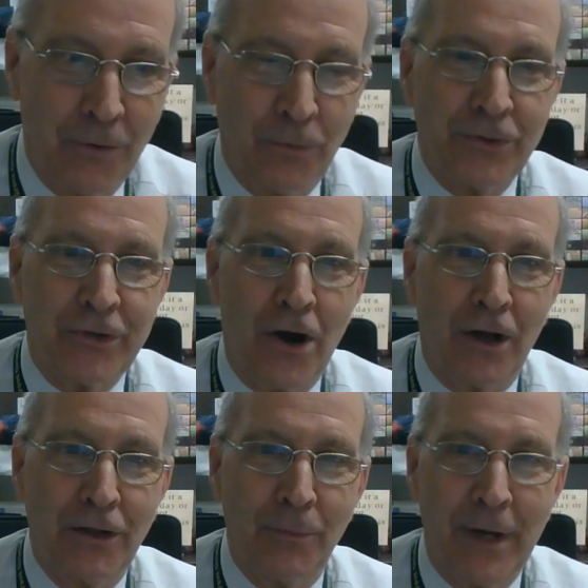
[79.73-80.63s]
We'll talk
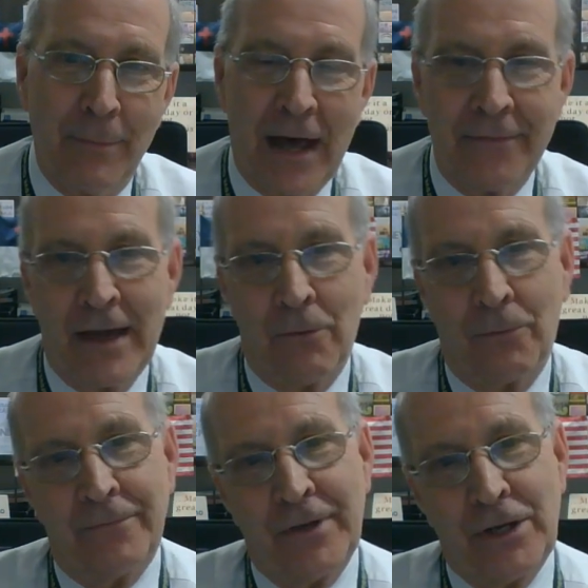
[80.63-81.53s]
a little bit about that when
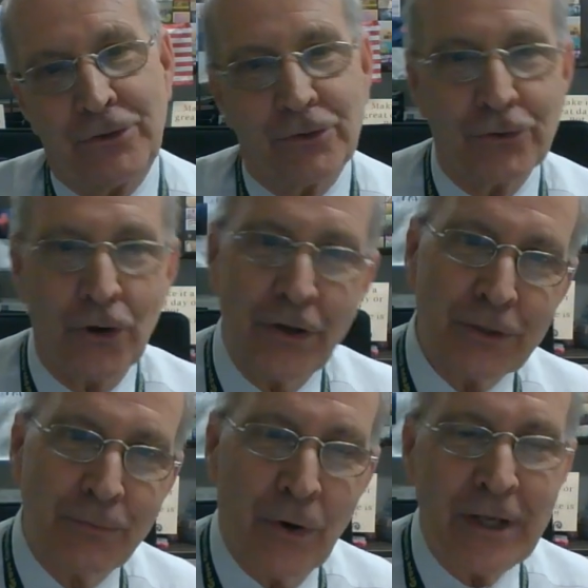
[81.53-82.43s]
we finish the story
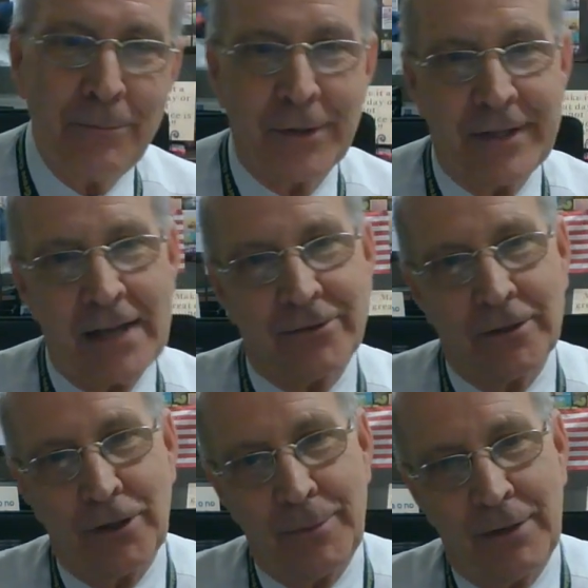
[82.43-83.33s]
this morning, but that's a
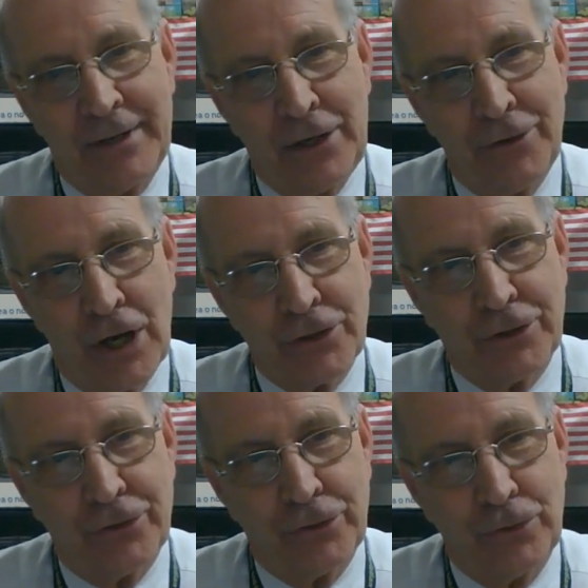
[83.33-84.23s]
little bit of an
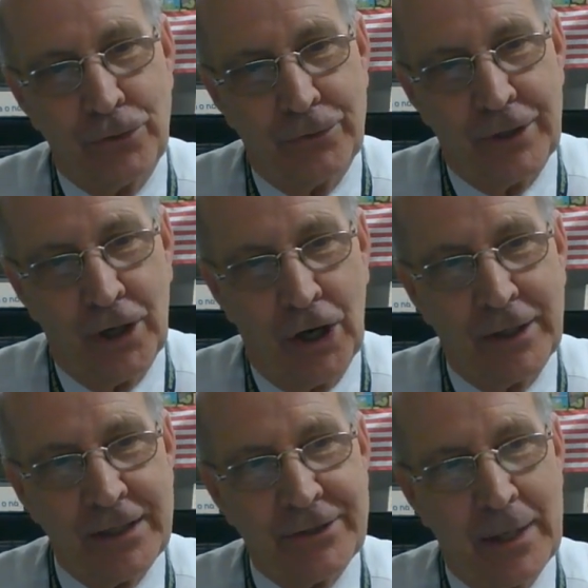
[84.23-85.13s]
introduction to the
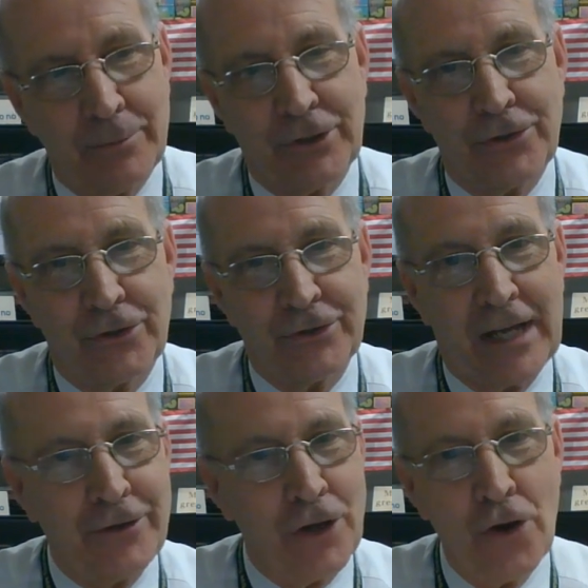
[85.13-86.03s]
Ugly Stepsisters. And
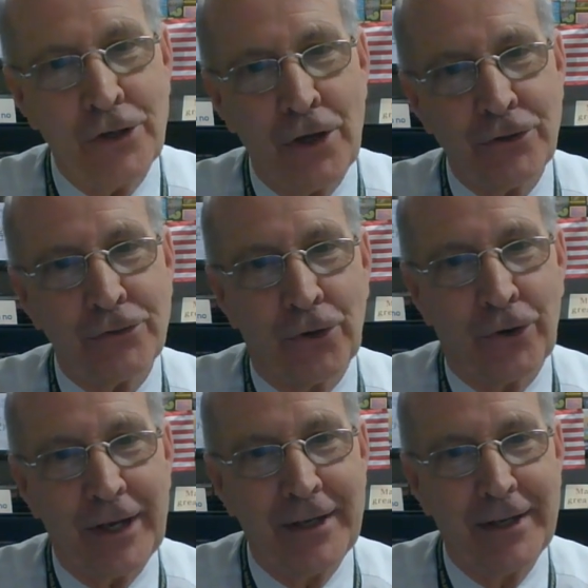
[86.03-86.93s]
I know you know the
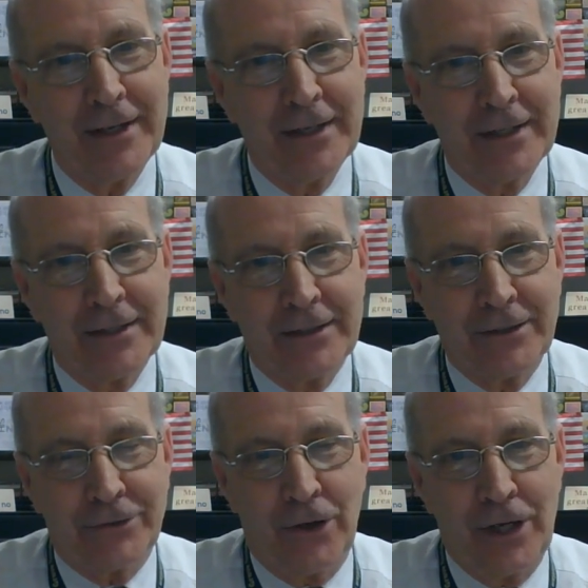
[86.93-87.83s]
story.
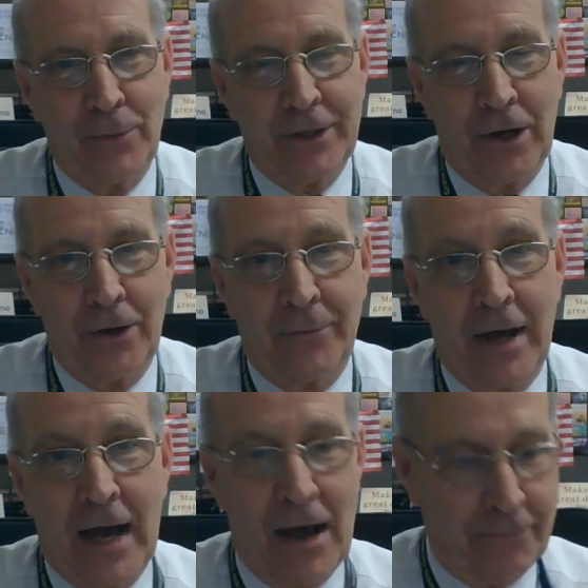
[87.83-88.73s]
So here we go.
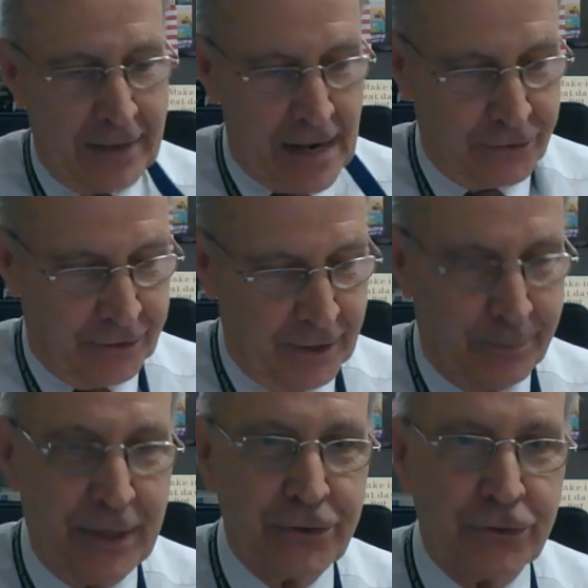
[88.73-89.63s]
I'll flash the
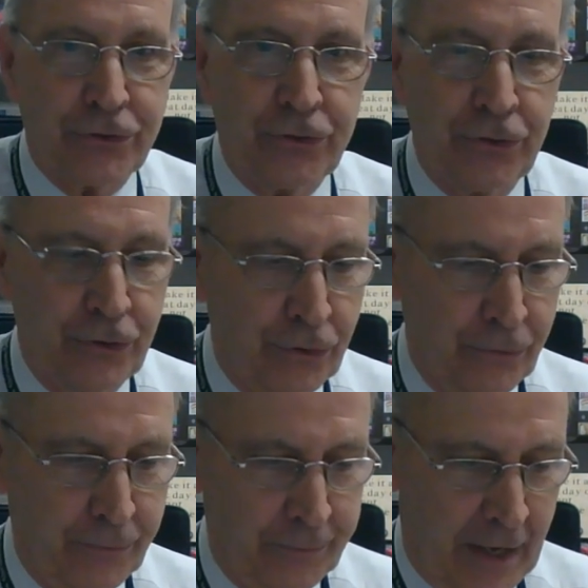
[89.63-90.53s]
pictures to
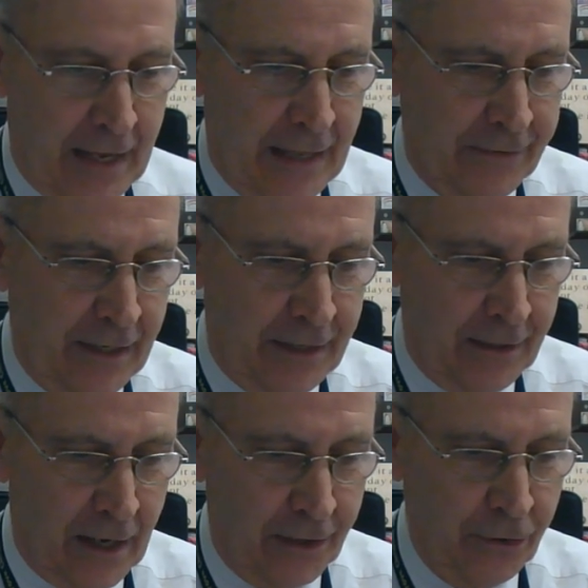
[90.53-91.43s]
you, and
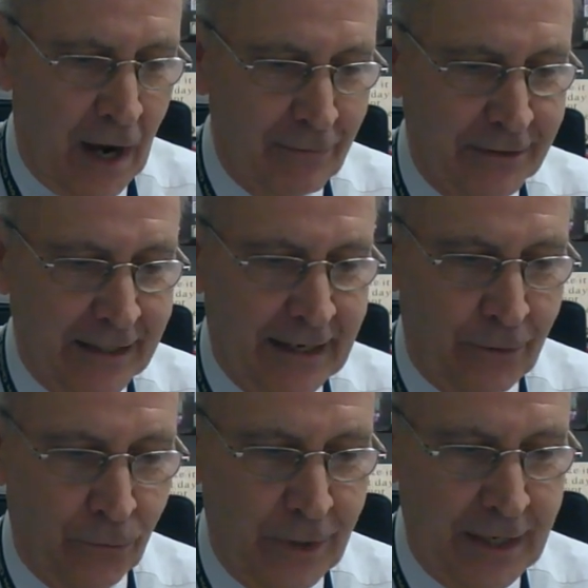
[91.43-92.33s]
then uh, you obviously
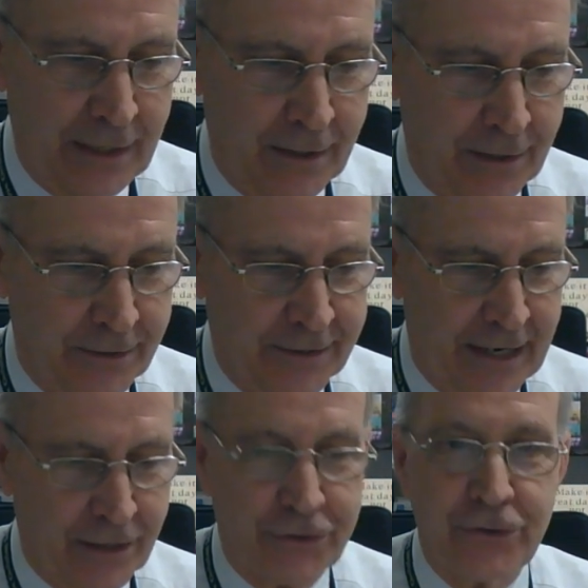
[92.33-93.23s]
can't read the
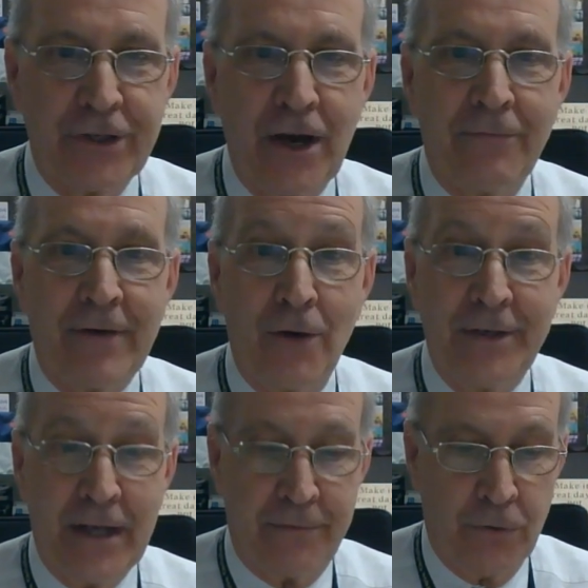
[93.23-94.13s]
text yourself. I'll
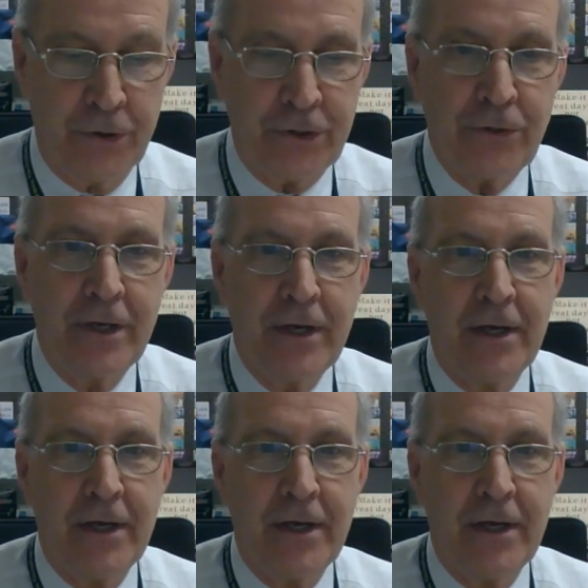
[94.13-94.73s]
read that for you.